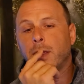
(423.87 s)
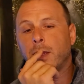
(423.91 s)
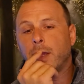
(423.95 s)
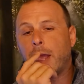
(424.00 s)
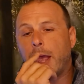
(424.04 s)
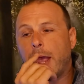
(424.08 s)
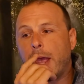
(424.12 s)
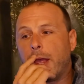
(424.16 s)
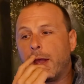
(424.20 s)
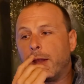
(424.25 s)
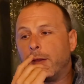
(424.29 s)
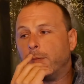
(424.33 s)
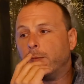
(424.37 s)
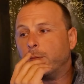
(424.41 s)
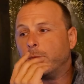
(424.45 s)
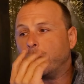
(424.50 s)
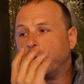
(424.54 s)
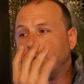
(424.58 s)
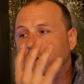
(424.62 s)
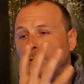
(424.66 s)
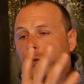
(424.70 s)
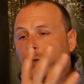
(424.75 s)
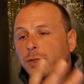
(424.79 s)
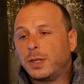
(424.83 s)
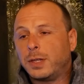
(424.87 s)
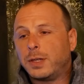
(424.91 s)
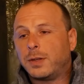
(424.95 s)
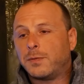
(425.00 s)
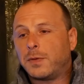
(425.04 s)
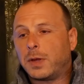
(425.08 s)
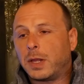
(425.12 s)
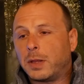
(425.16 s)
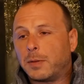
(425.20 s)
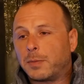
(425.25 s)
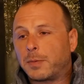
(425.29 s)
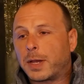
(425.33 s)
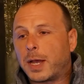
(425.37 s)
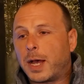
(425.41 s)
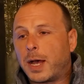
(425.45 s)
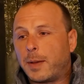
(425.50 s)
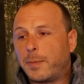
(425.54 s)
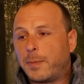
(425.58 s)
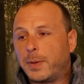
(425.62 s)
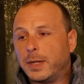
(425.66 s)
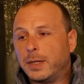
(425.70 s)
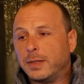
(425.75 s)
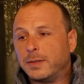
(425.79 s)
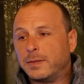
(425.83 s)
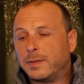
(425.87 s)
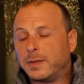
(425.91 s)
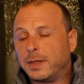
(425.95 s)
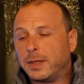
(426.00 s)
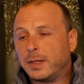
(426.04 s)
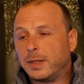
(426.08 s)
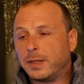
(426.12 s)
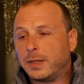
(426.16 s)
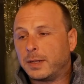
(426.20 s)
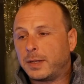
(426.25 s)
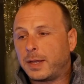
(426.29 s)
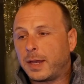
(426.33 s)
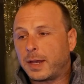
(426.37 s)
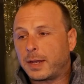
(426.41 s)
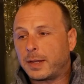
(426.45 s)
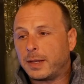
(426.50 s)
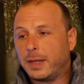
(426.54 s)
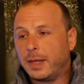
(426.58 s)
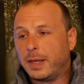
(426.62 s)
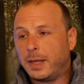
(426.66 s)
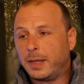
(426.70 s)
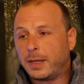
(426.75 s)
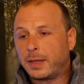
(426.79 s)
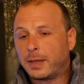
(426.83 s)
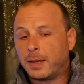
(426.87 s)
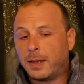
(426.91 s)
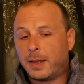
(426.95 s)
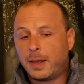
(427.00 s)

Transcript: And we usually develop competency in the technique